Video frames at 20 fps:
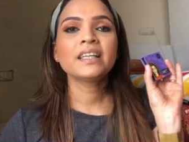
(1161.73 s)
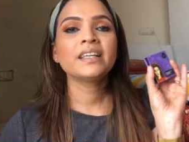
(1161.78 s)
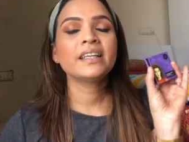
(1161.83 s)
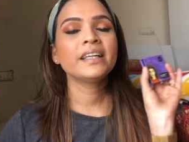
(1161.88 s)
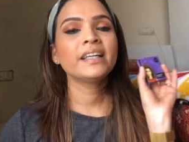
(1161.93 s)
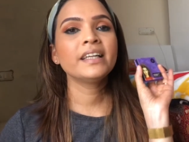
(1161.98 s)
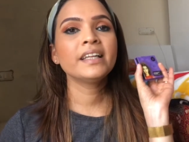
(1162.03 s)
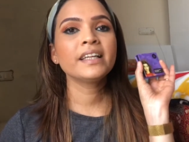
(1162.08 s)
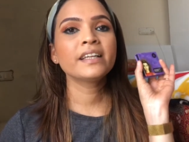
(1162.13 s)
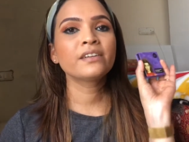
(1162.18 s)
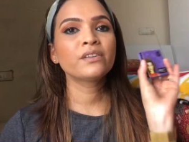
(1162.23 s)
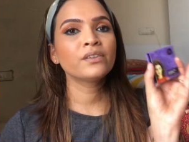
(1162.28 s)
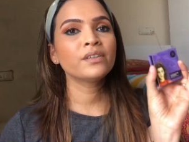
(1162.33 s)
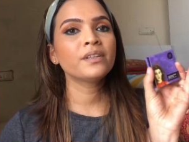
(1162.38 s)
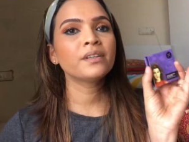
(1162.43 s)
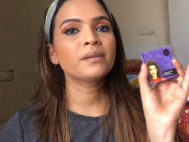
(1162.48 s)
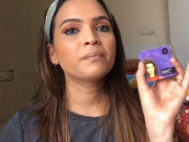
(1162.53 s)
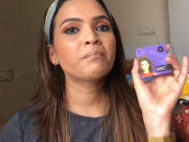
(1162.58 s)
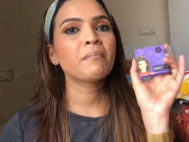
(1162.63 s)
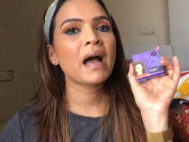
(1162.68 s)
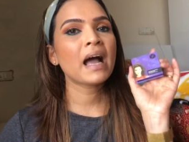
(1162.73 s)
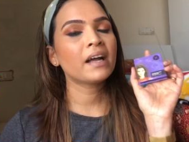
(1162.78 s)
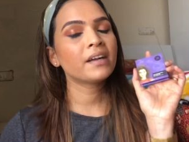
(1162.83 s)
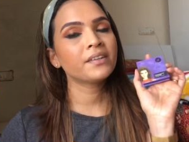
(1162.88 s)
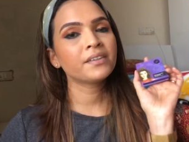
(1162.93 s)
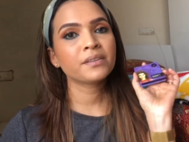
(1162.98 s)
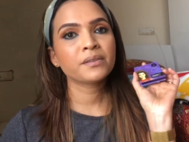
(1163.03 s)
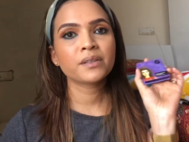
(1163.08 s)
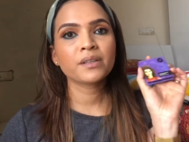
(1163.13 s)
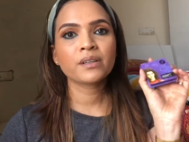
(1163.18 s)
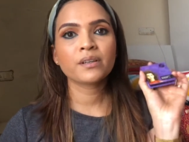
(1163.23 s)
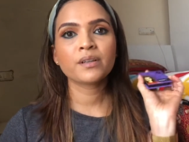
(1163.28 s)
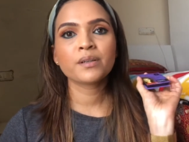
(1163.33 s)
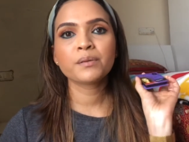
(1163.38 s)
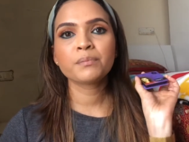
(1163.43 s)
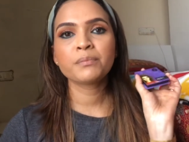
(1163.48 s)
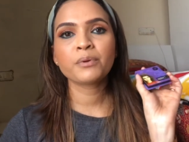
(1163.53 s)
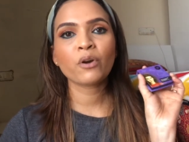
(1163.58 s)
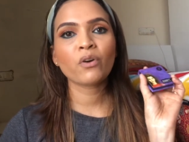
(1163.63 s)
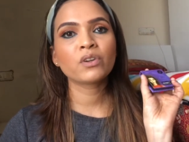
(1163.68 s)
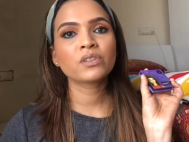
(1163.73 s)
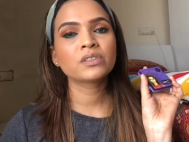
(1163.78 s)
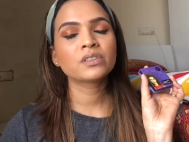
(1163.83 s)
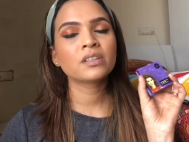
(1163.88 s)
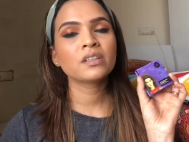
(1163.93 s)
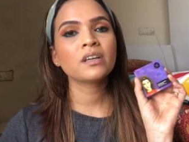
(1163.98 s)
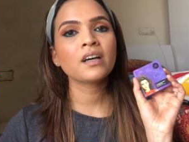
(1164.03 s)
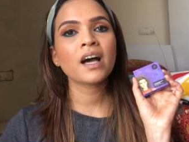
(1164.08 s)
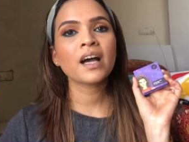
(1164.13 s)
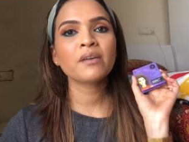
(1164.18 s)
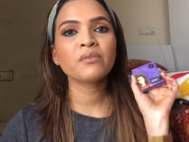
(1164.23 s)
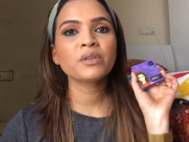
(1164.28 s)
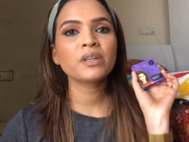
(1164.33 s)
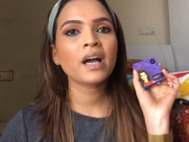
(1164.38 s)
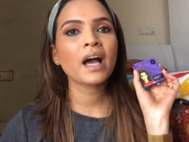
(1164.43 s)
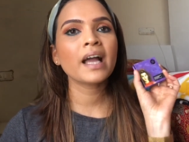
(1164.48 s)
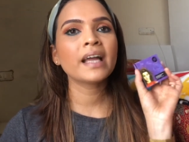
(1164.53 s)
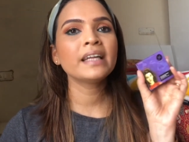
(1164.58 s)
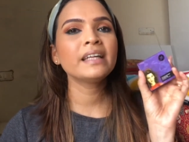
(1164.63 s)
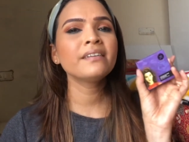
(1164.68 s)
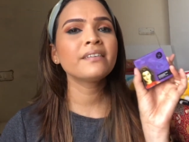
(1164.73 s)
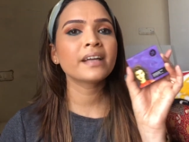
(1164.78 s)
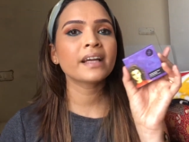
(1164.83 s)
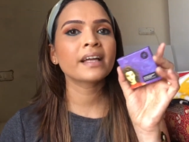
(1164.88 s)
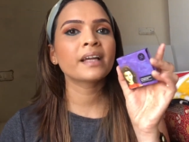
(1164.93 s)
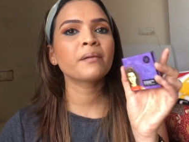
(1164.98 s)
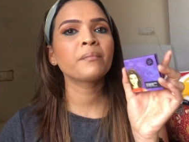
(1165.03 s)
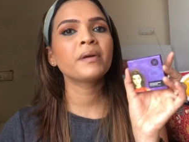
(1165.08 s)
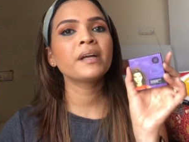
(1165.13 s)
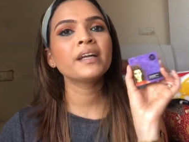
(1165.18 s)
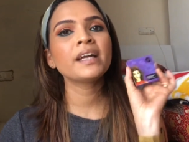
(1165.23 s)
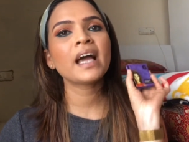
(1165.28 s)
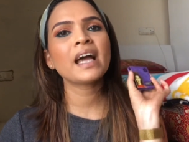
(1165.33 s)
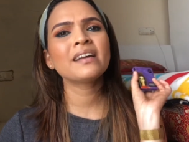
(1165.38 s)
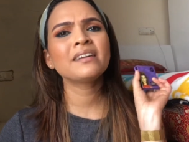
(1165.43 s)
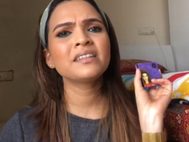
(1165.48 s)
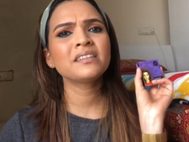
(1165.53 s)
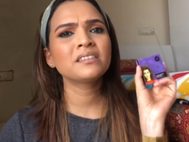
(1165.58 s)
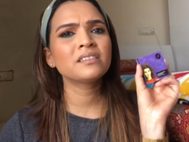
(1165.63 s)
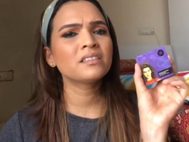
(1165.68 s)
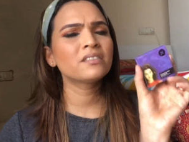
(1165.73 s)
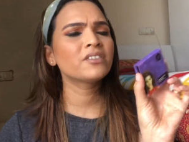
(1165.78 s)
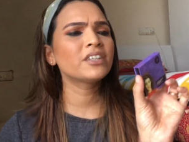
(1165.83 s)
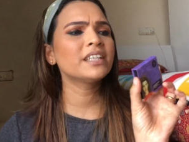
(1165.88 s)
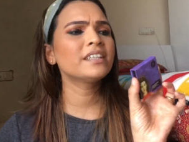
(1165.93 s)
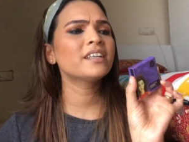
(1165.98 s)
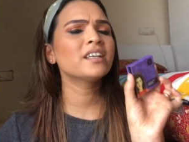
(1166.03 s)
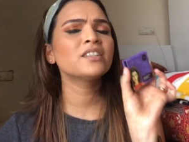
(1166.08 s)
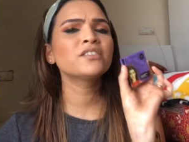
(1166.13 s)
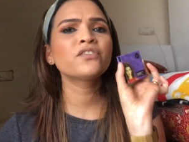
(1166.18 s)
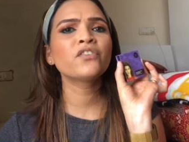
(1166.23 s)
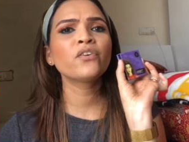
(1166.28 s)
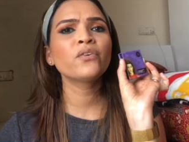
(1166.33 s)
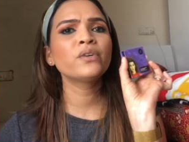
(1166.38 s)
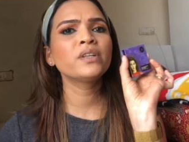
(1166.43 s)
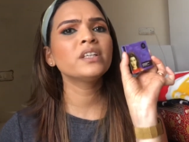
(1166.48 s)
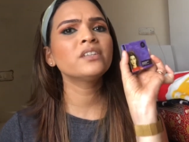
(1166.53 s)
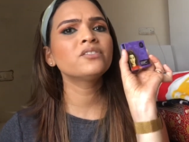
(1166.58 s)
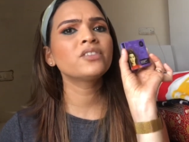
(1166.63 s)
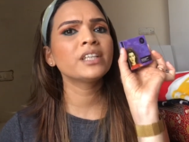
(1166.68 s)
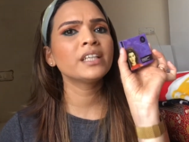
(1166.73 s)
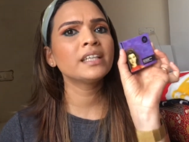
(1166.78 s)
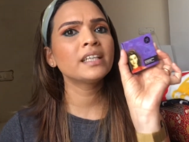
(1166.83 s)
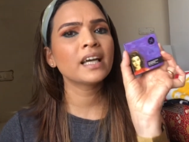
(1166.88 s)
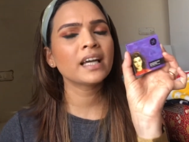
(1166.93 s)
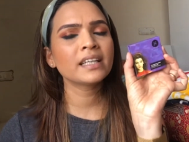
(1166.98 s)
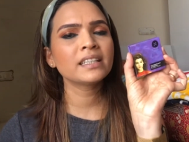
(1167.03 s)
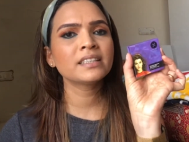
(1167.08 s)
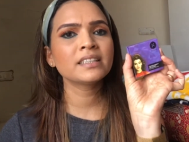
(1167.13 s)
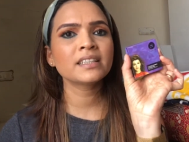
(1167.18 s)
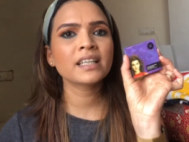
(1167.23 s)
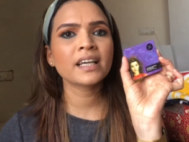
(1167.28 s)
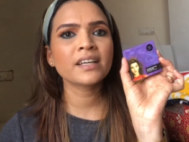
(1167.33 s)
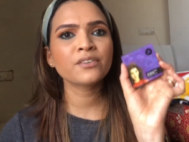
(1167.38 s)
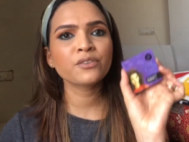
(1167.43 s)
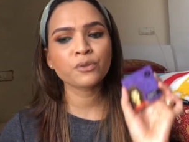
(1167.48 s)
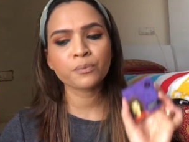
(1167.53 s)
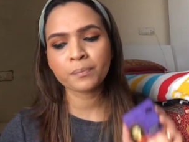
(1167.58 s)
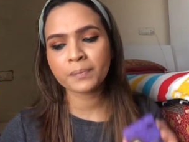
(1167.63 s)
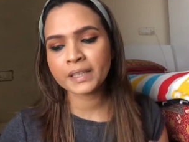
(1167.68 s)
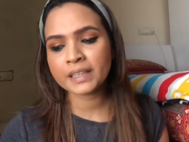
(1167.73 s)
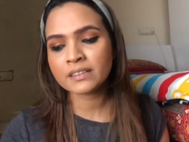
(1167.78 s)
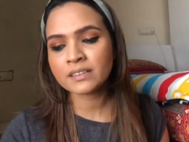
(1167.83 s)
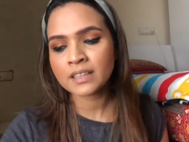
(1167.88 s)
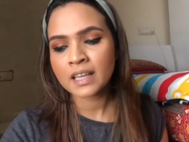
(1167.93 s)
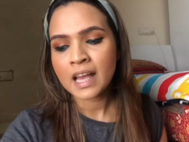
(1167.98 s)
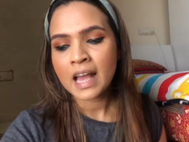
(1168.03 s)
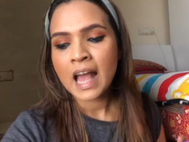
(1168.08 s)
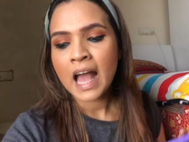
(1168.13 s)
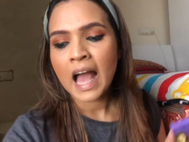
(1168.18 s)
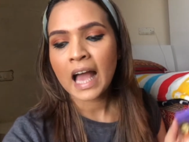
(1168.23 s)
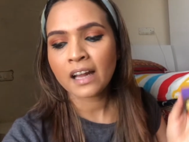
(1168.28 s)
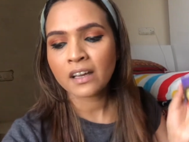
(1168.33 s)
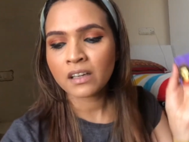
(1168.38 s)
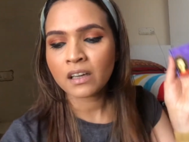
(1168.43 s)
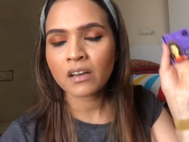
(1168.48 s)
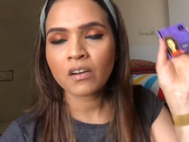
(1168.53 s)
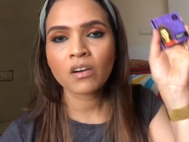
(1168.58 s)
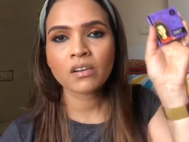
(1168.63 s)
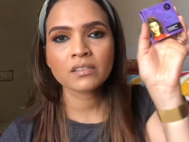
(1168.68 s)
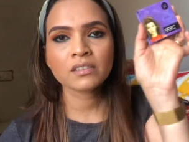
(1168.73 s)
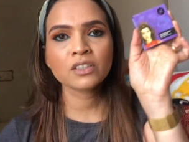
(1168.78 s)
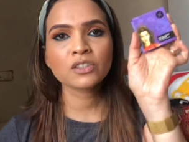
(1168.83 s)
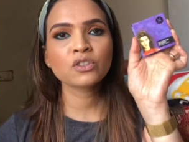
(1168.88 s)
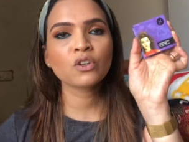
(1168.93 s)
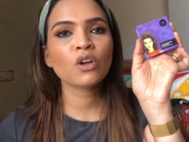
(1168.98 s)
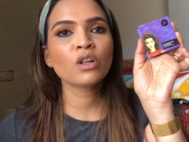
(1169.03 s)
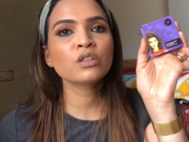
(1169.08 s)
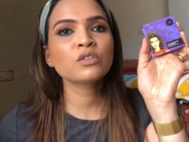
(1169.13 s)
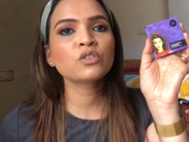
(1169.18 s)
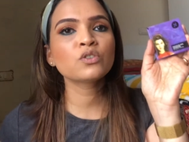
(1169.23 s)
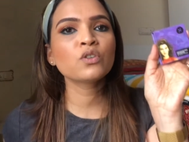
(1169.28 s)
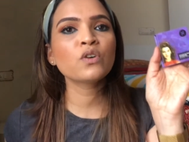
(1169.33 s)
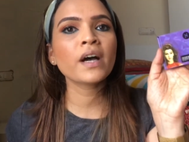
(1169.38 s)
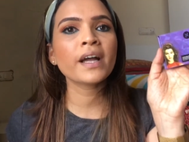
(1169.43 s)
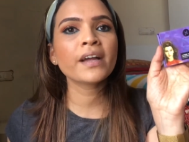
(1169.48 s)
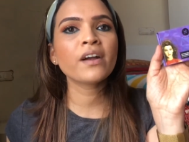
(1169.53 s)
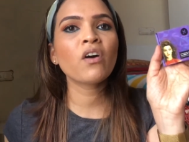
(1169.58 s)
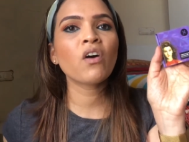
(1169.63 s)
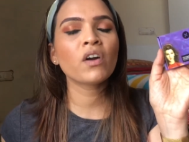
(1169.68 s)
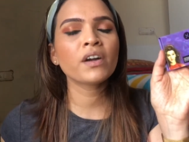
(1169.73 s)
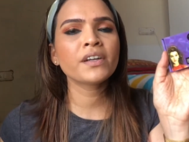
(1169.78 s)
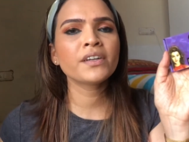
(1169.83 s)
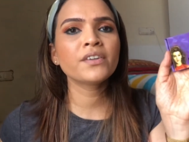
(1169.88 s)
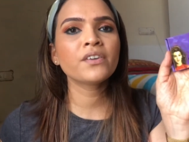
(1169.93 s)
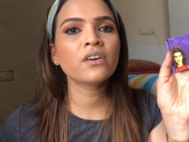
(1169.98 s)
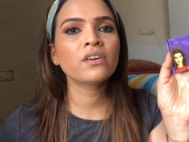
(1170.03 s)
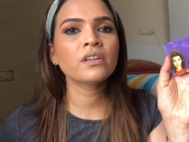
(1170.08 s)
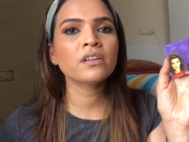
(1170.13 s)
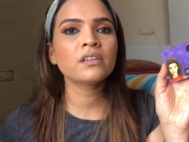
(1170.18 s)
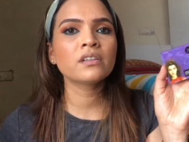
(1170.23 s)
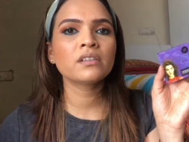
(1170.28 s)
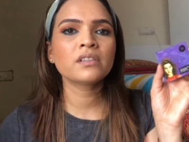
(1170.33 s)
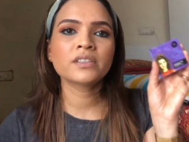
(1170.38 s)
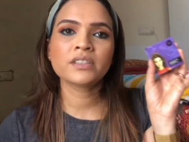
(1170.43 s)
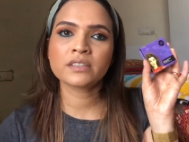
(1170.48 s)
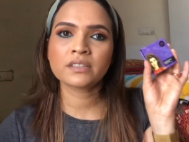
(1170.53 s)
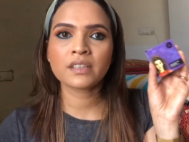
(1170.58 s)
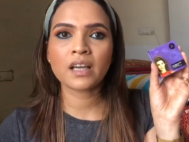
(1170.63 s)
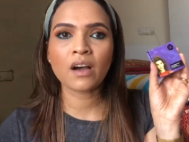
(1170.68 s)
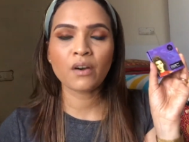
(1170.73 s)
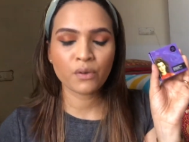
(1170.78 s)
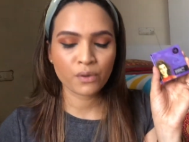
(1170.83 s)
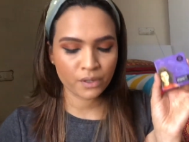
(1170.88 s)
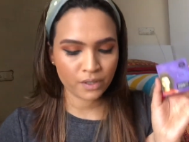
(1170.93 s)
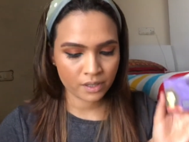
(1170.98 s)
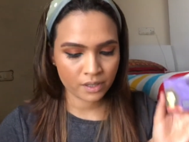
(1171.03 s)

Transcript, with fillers: really good matte uh, bronzer i would highly recommend and it retails for only 399 rupees and this also i got it on a discount